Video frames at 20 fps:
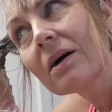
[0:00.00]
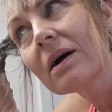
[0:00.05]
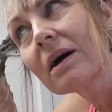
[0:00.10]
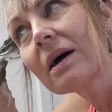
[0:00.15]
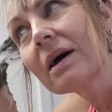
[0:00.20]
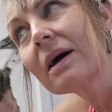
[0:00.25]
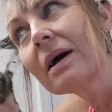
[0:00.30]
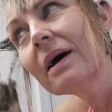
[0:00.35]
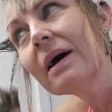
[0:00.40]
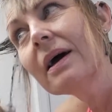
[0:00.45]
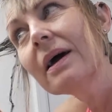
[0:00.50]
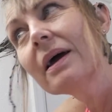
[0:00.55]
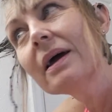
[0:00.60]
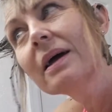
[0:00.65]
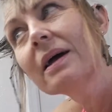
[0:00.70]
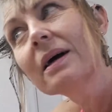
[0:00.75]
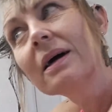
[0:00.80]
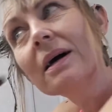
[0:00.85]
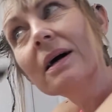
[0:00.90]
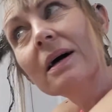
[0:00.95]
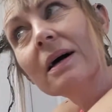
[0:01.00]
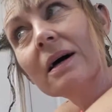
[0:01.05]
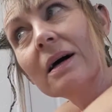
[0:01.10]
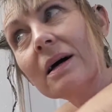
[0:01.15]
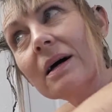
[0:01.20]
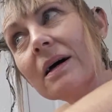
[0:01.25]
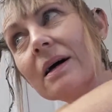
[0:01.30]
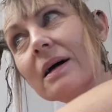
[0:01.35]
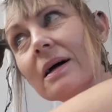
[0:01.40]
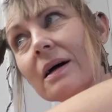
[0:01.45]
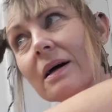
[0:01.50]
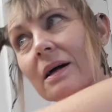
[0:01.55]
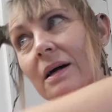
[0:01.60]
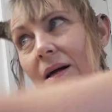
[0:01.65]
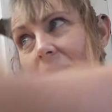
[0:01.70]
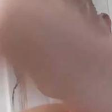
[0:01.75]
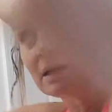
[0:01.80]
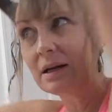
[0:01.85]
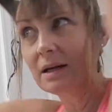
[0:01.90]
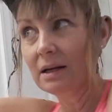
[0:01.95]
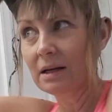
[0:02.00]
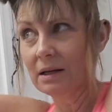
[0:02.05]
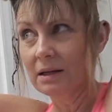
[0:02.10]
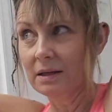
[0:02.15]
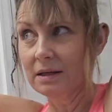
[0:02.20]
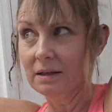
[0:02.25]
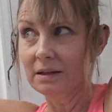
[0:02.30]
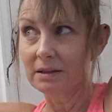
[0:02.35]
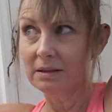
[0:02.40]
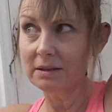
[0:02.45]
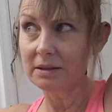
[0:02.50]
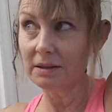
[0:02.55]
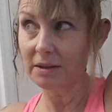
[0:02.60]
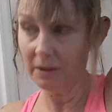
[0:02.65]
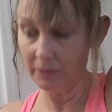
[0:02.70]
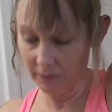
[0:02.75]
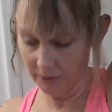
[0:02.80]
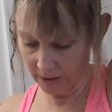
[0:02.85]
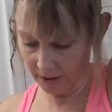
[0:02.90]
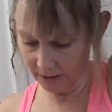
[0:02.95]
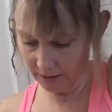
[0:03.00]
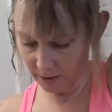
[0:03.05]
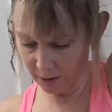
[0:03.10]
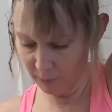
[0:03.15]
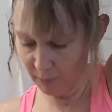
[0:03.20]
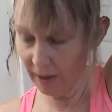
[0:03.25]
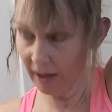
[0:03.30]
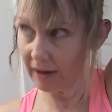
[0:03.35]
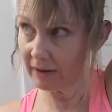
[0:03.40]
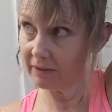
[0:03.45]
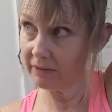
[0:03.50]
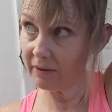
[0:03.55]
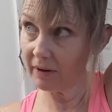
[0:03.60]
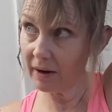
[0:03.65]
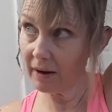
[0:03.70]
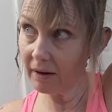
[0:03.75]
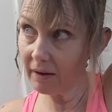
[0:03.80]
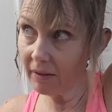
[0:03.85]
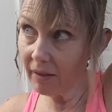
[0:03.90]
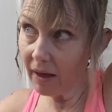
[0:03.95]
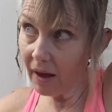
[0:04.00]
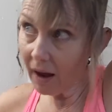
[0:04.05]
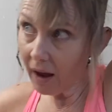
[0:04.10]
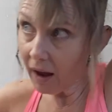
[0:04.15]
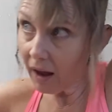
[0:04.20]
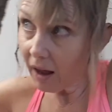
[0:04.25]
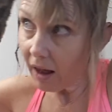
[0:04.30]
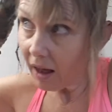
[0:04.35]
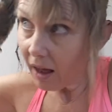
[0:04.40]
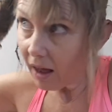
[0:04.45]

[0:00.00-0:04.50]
Okay. Let's see, we got the back side of that.